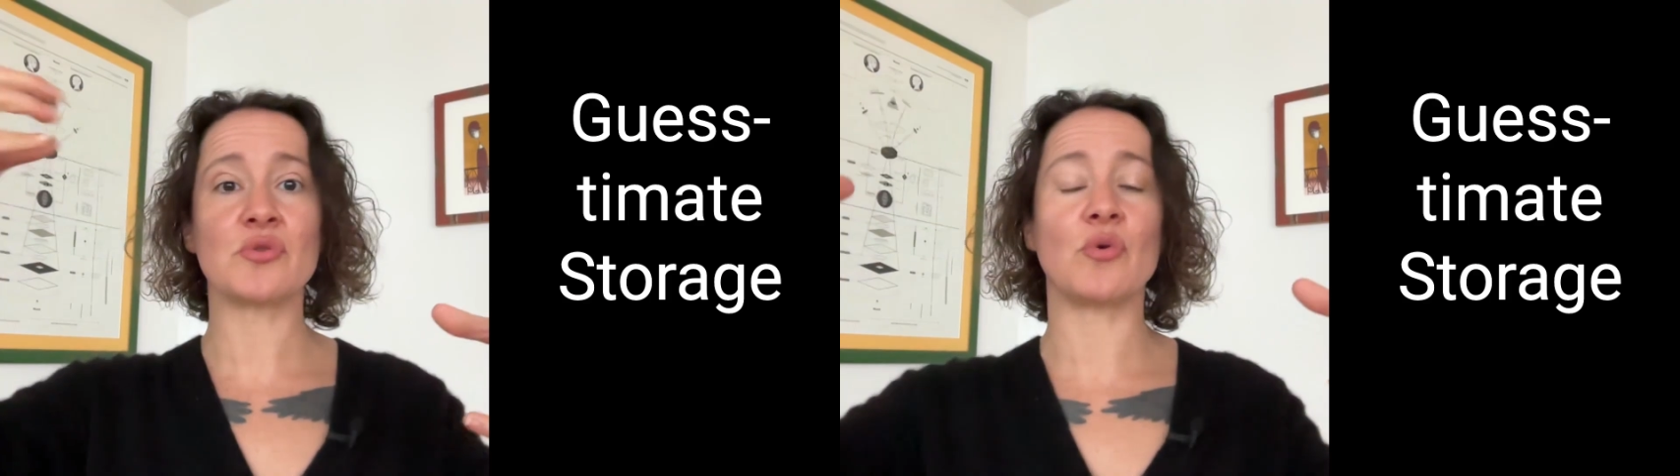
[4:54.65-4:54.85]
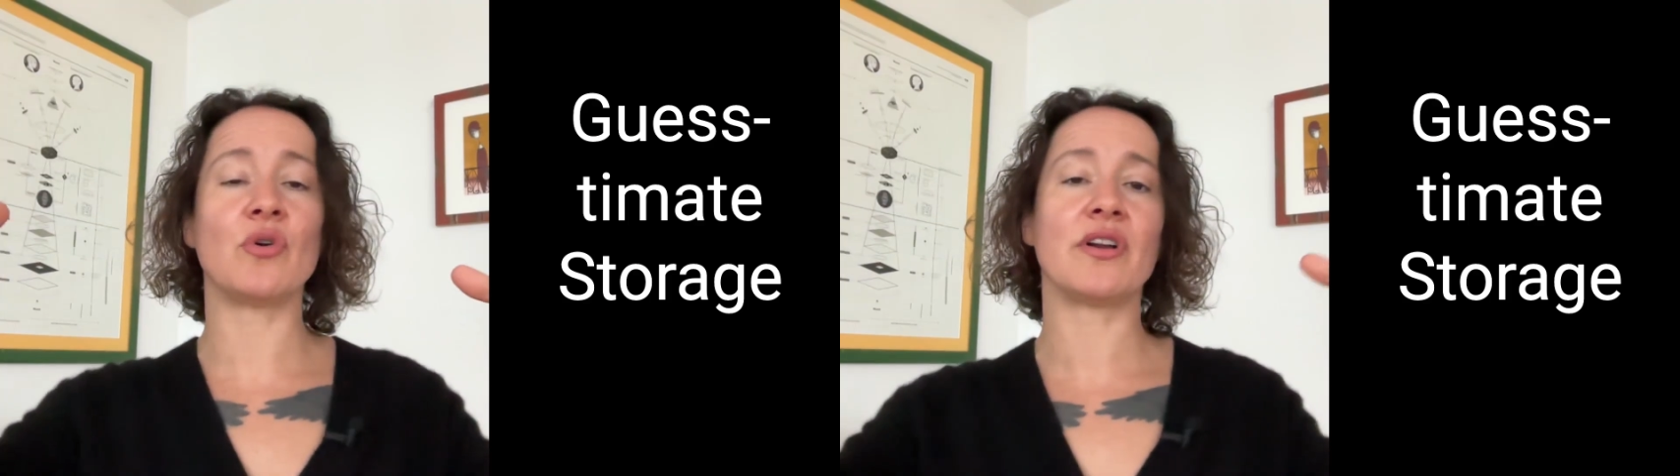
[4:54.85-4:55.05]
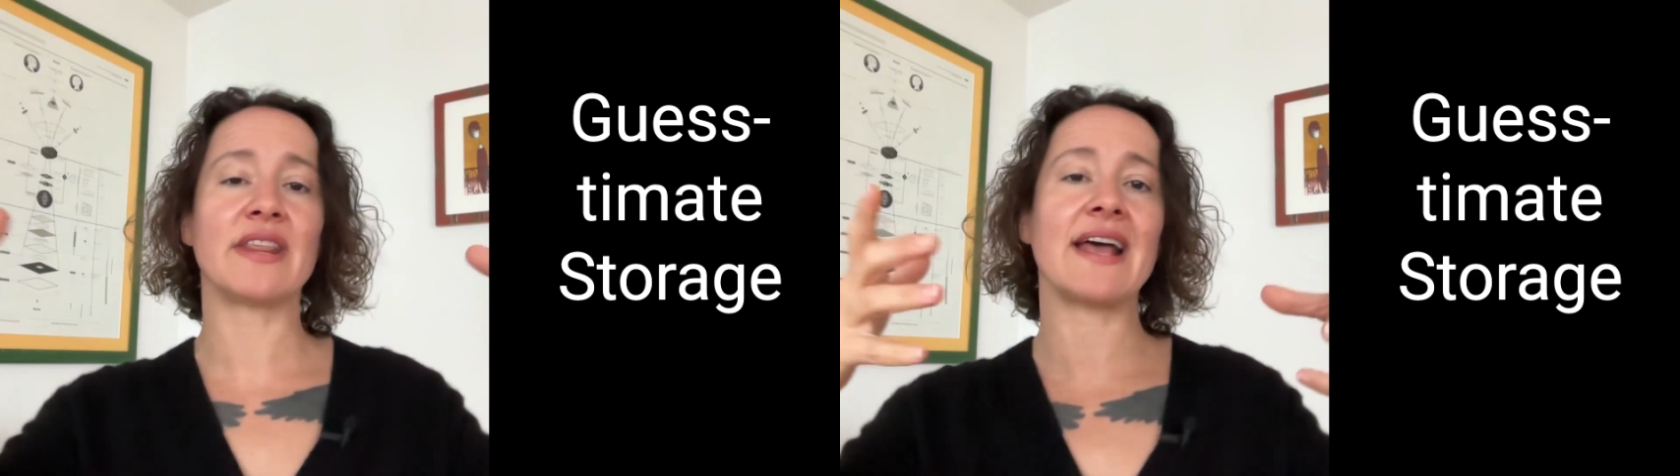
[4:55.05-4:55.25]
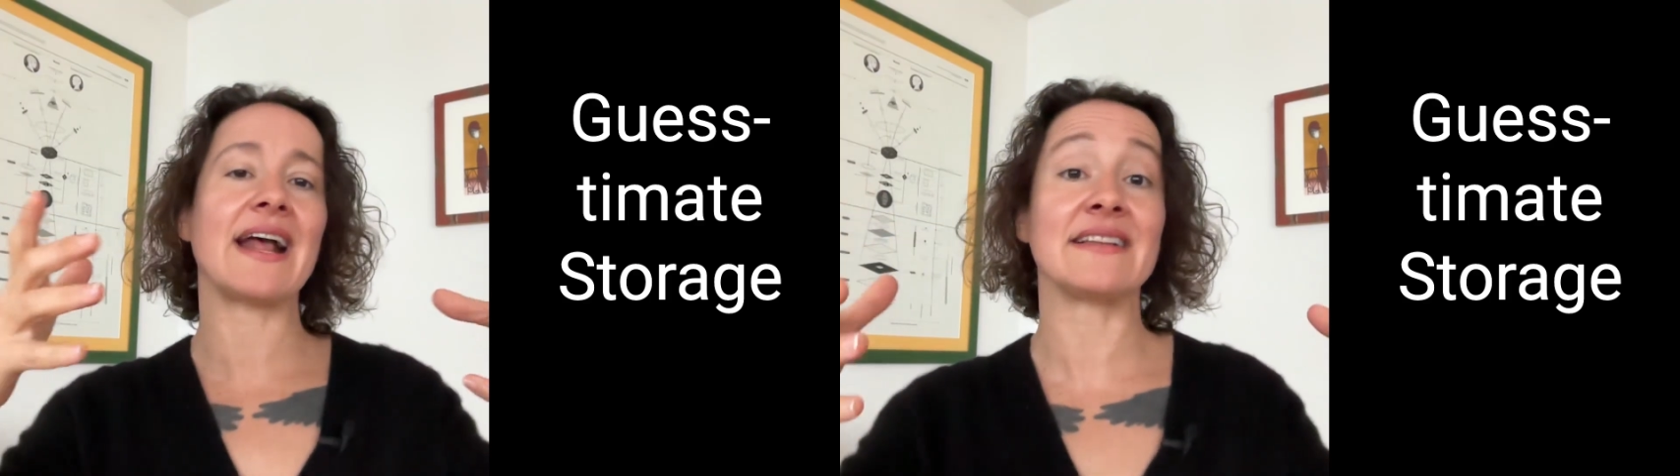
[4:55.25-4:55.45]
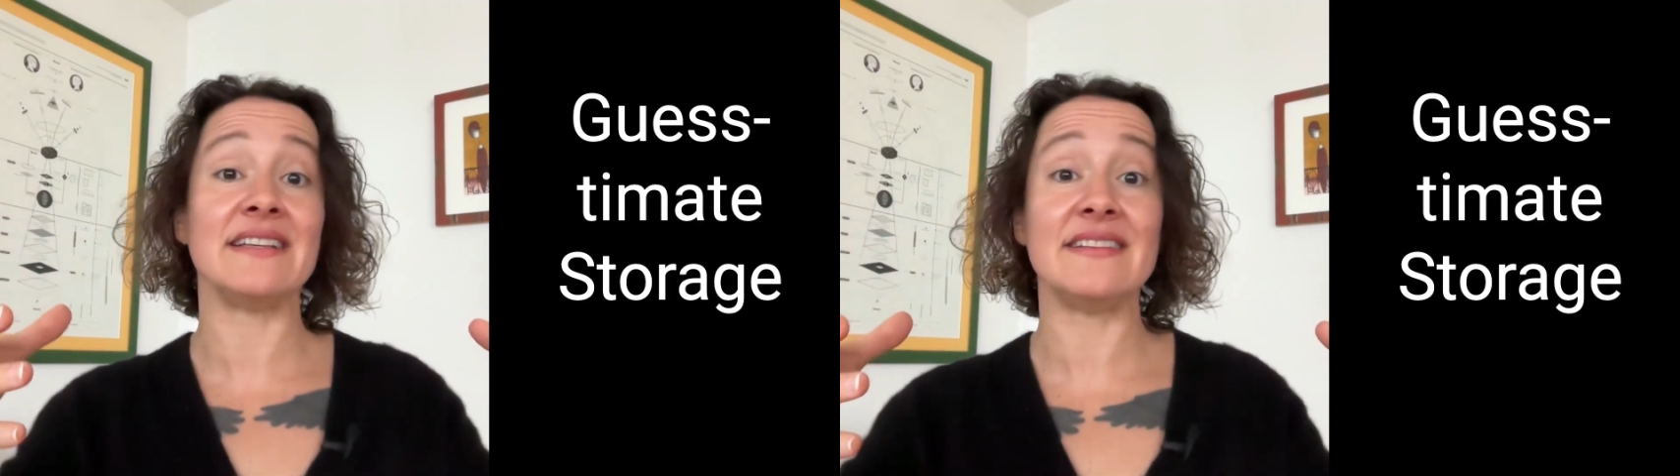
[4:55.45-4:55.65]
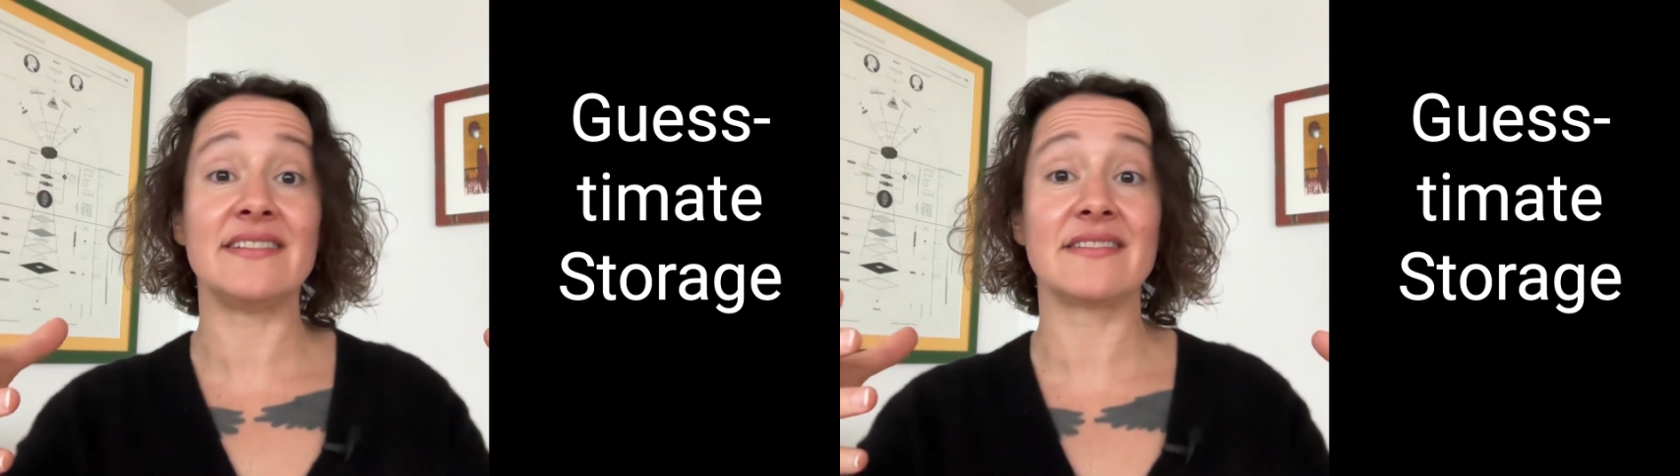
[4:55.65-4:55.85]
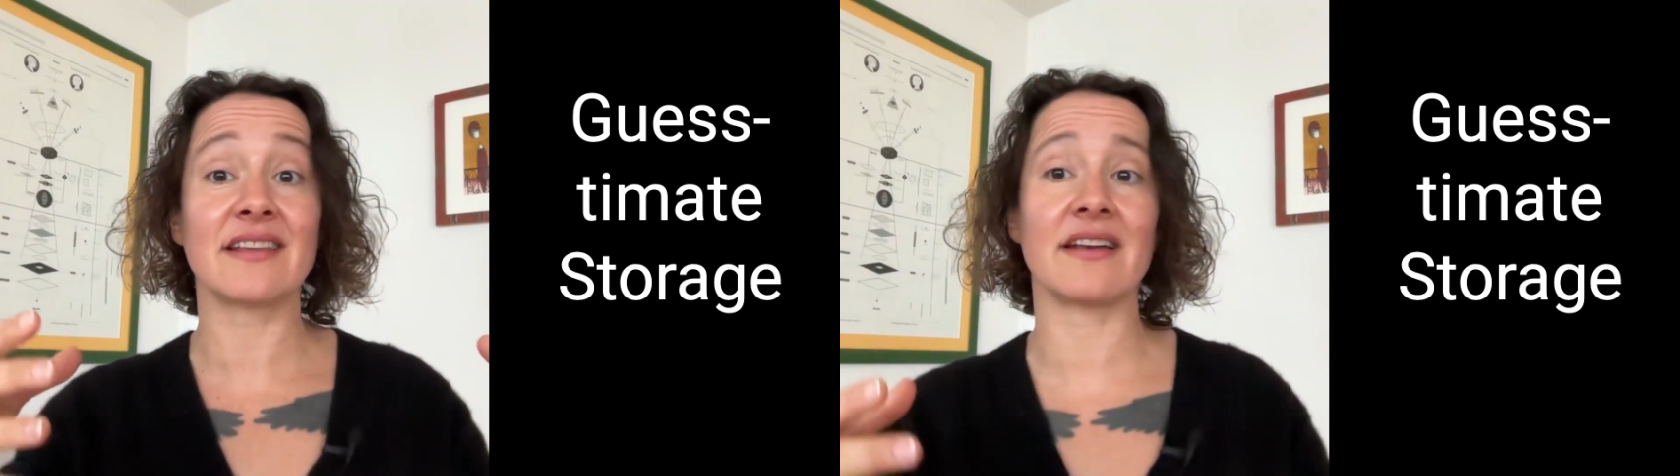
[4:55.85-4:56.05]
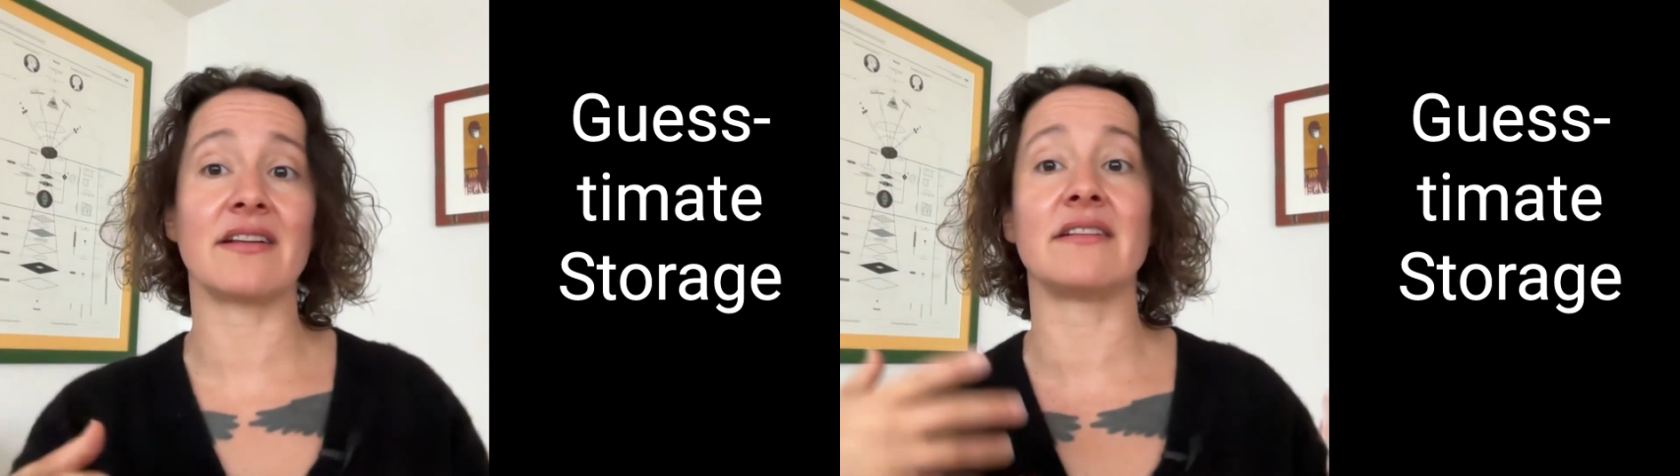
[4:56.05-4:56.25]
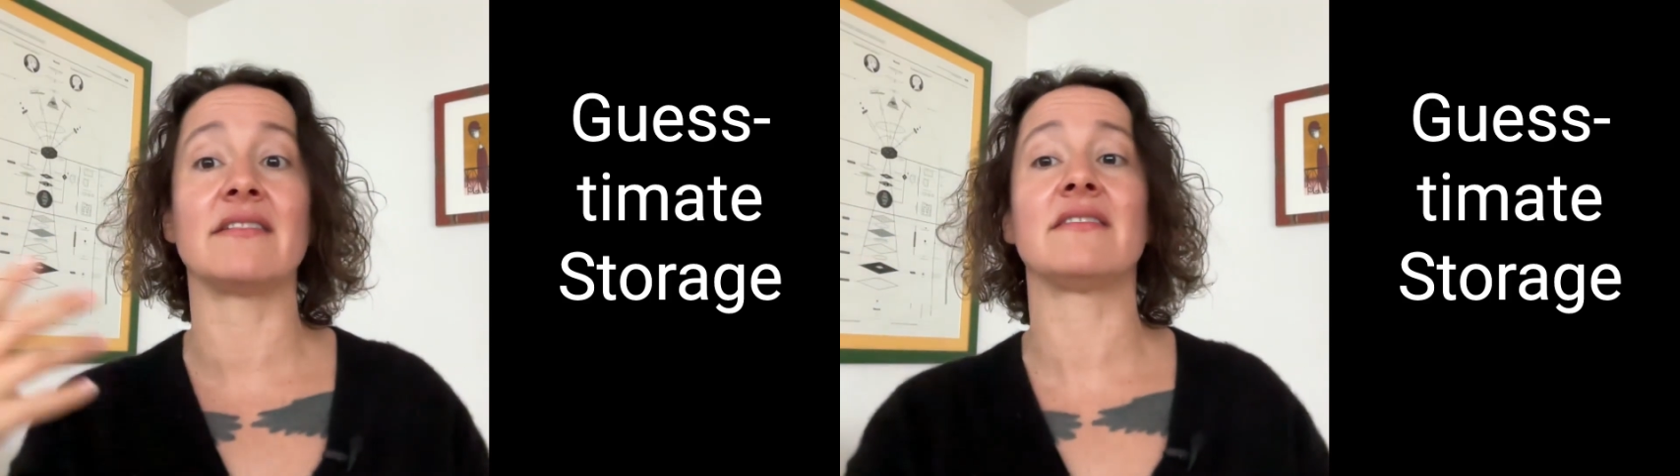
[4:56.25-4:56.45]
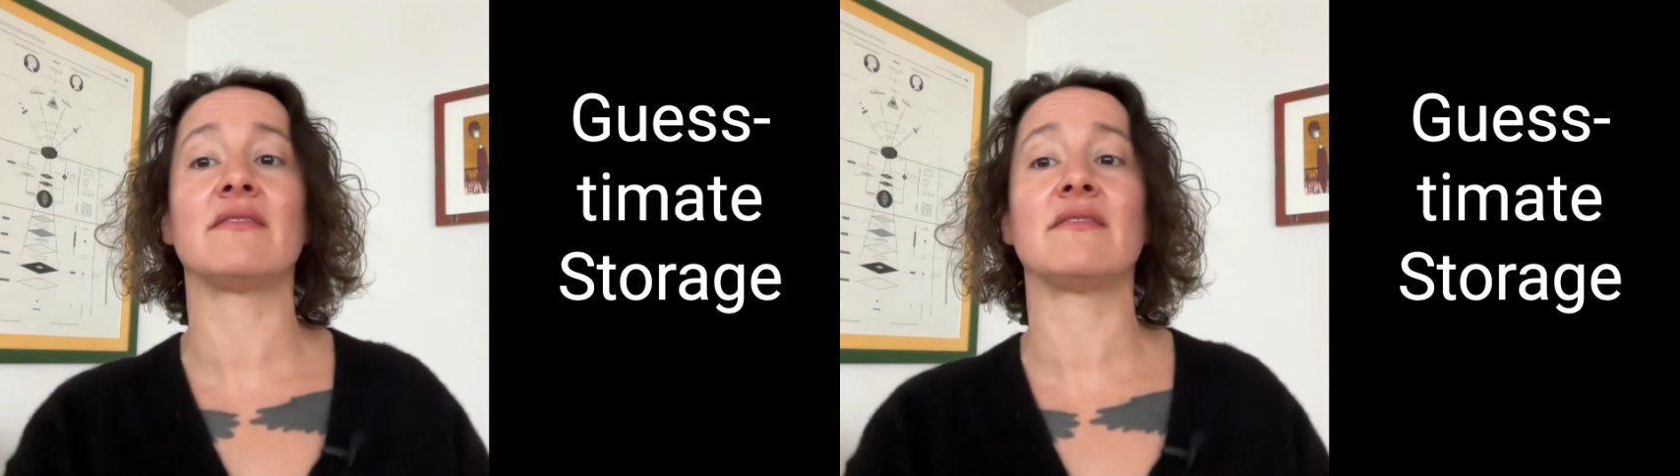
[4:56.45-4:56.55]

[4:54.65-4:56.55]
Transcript: or that at least is going to